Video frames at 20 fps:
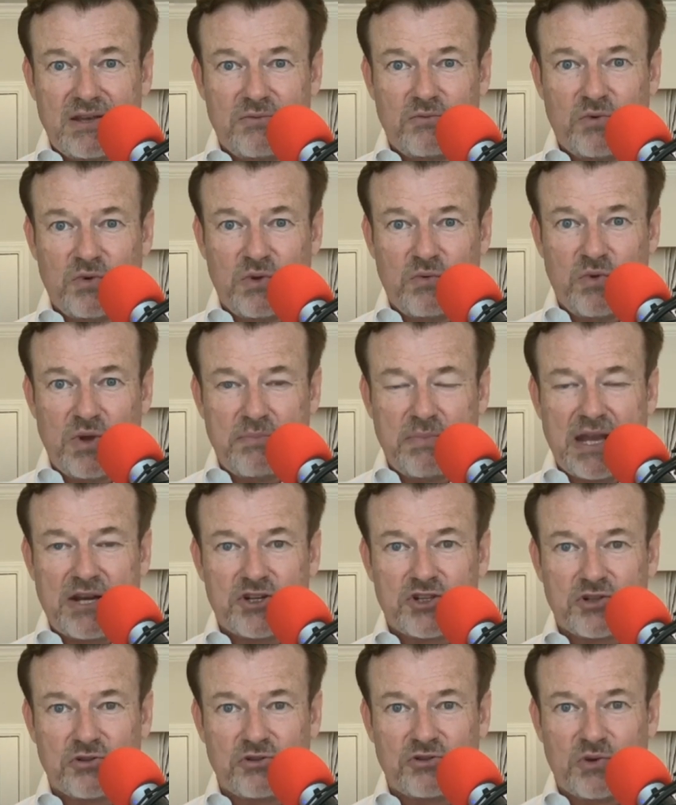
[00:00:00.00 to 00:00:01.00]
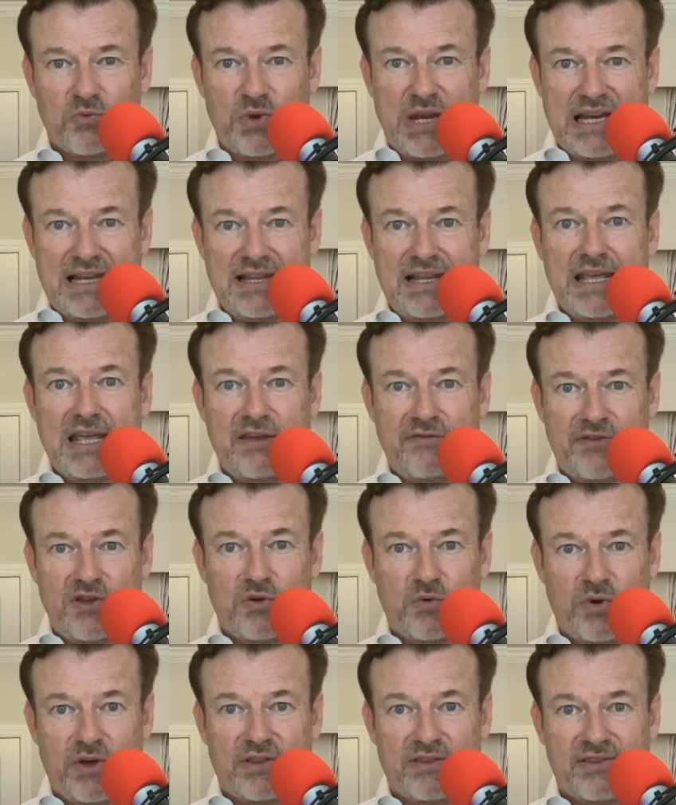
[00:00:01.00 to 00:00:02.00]
we, we make sure that we leave
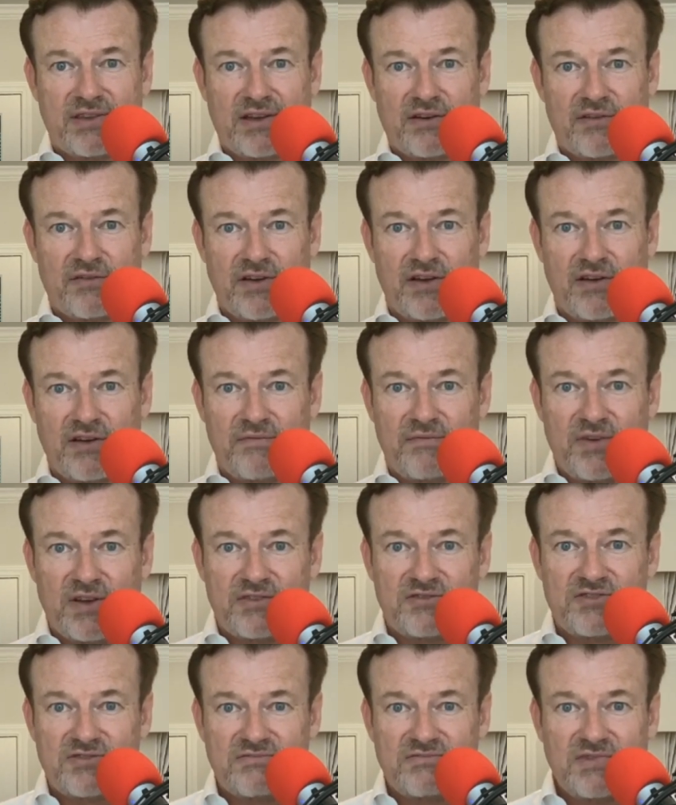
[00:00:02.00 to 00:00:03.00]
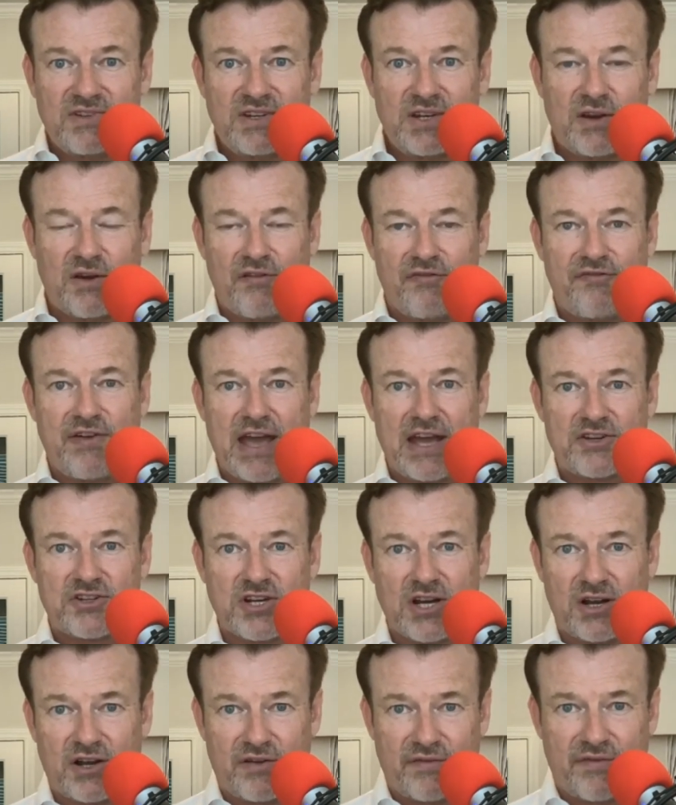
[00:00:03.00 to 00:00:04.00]
you with a, a, a you know, a fair
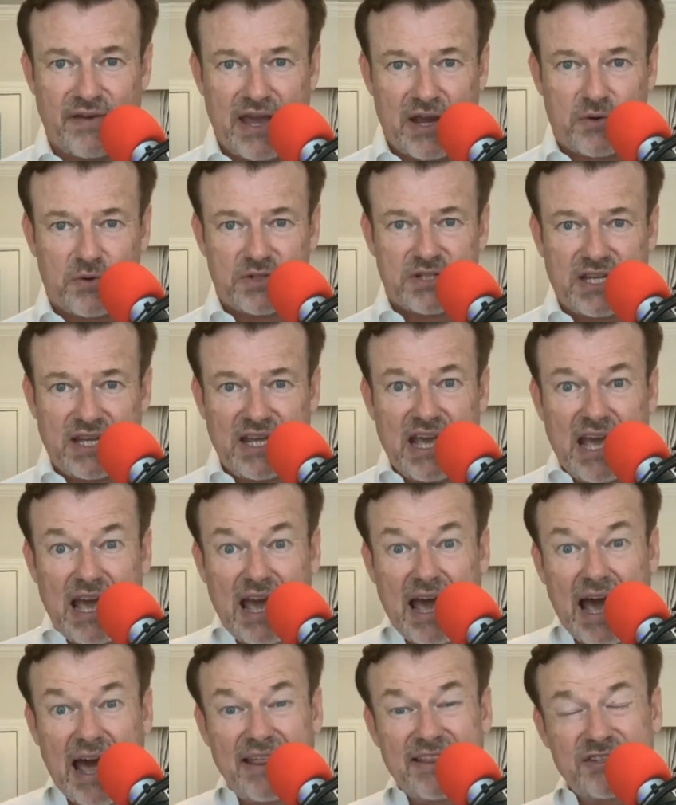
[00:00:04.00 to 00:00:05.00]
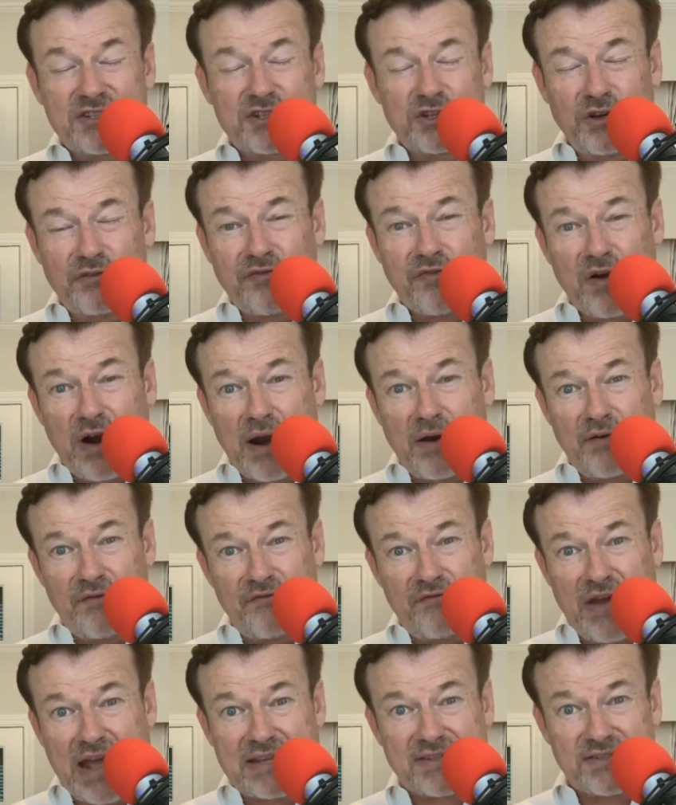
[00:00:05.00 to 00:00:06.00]
chunk of equity. And it's good for our
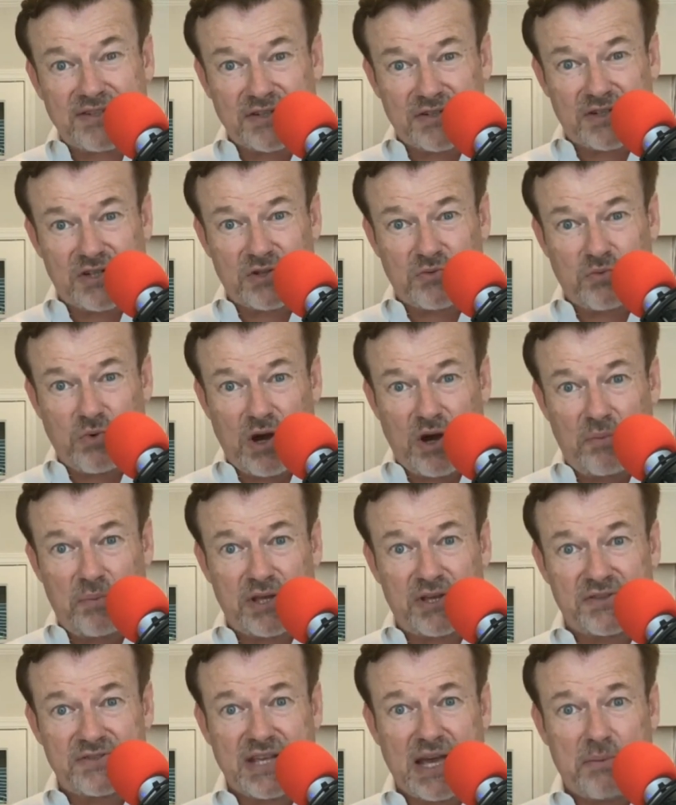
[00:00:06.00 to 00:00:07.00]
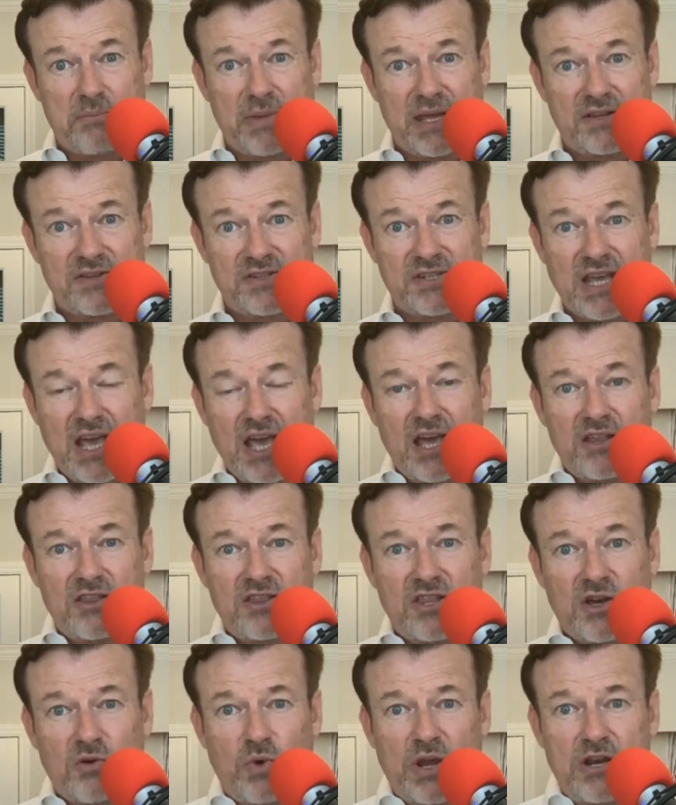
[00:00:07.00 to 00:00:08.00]
investors as well, because that means
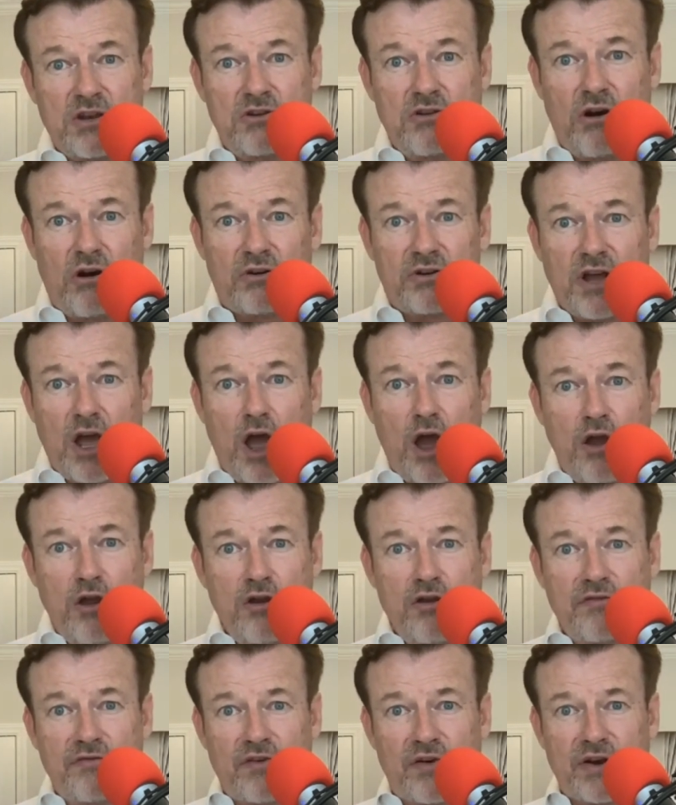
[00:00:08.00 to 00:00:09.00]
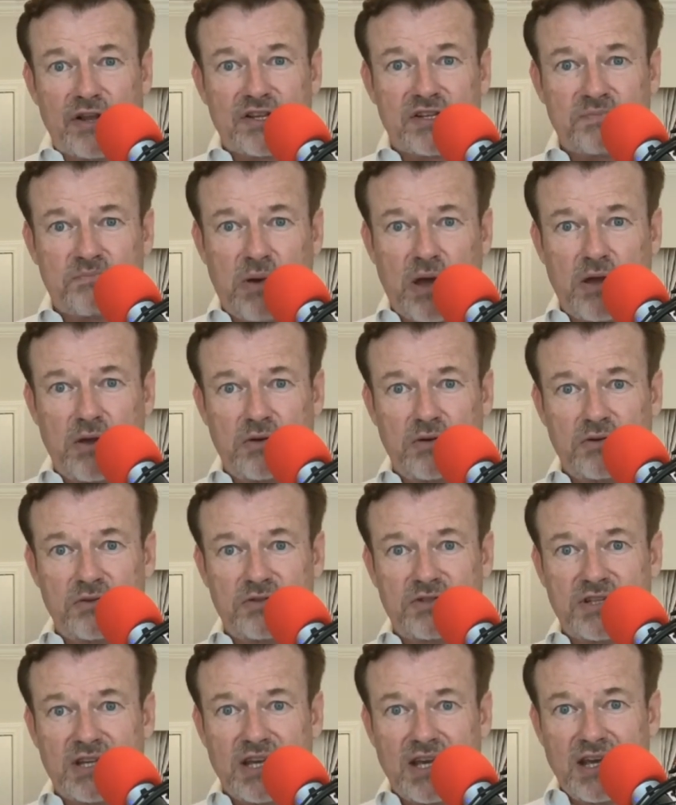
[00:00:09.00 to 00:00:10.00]
that we're not
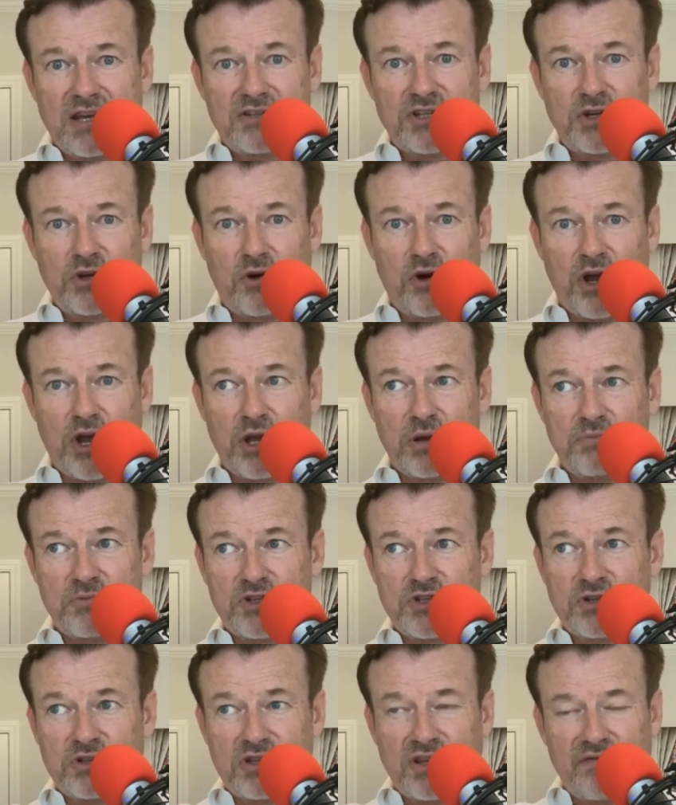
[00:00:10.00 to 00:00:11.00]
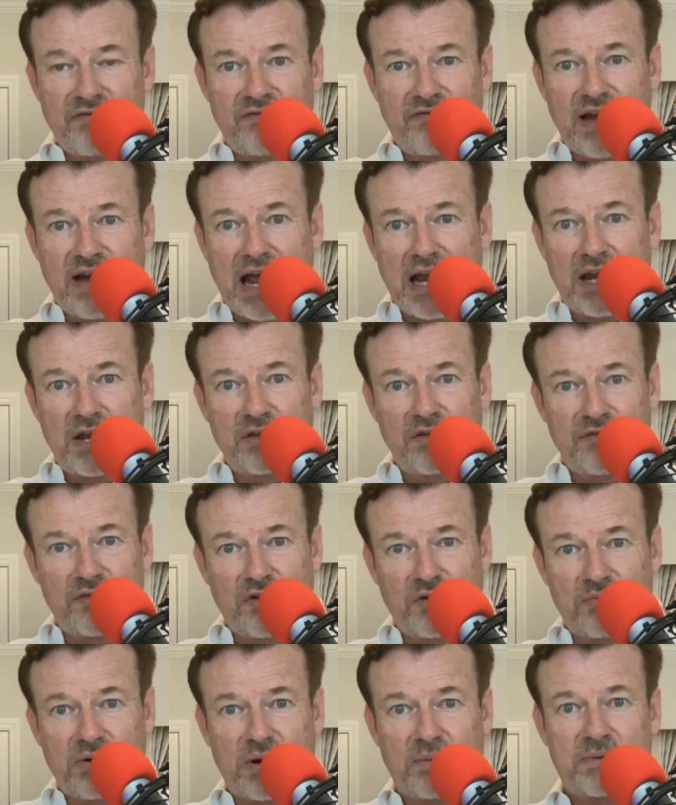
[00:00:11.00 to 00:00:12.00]
overexposed to your home should the value of
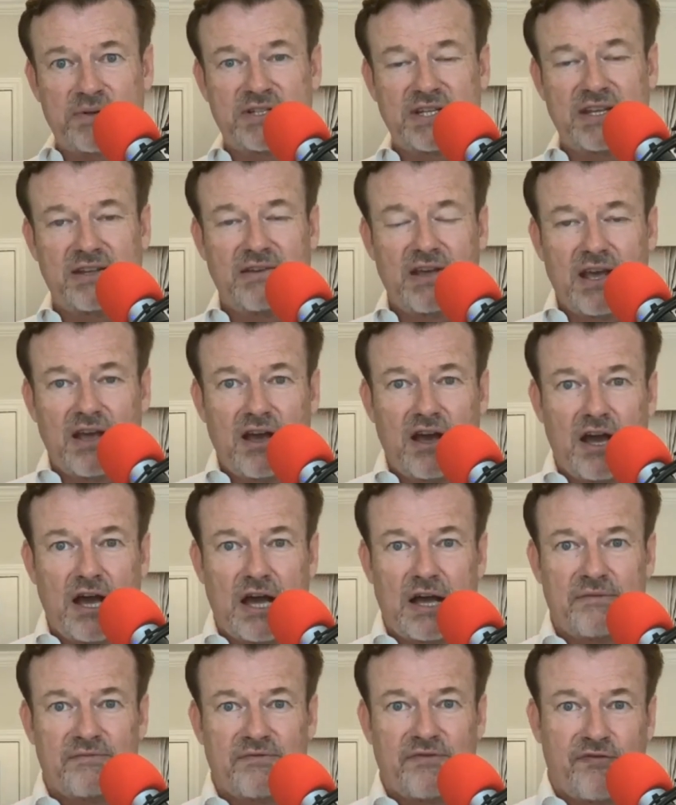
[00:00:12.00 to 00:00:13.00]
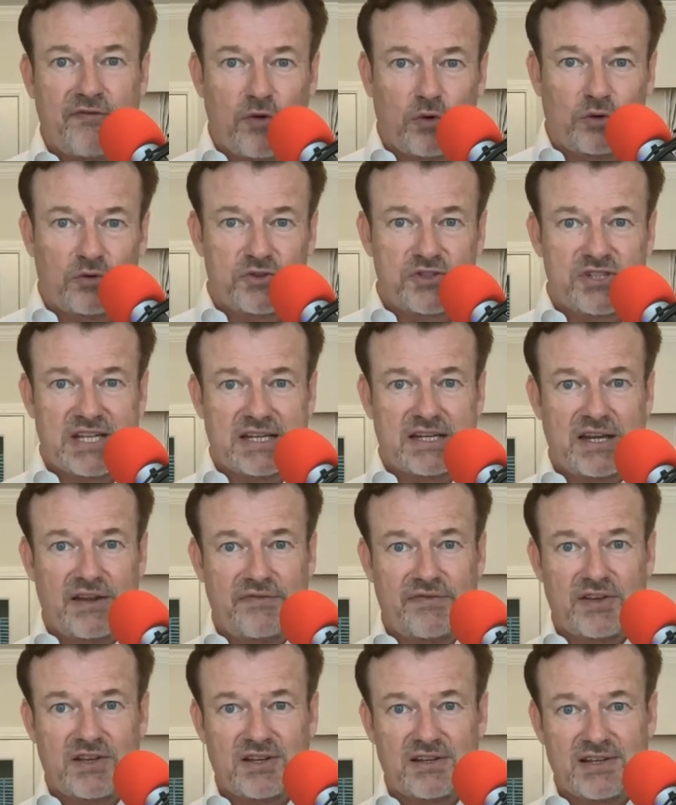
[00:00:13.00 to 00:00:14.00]
your property um, fall
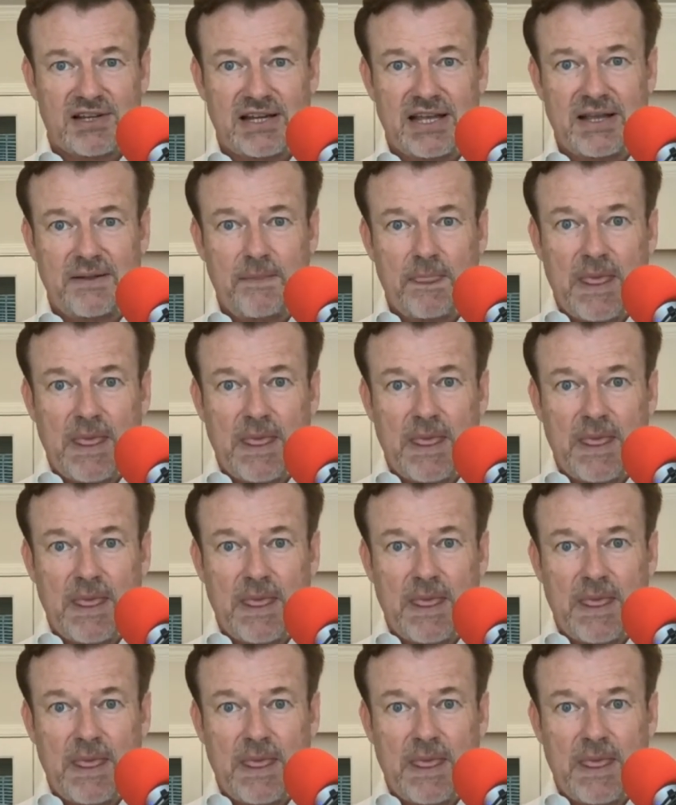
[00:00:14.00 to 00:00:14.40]
significantly.